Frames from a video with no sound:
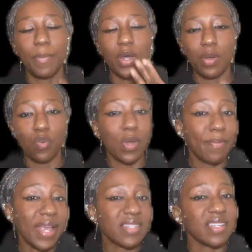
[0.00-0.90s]
but
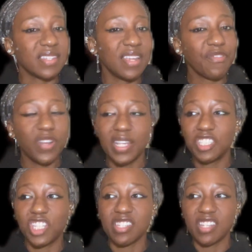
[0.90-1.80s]
what makes us different
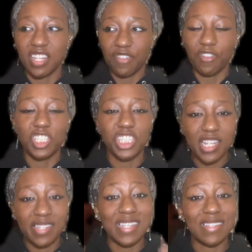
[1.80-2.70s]
is just the different
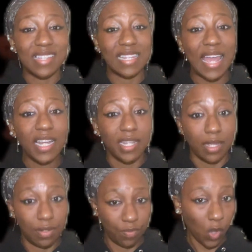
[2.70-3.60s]
genes that's selected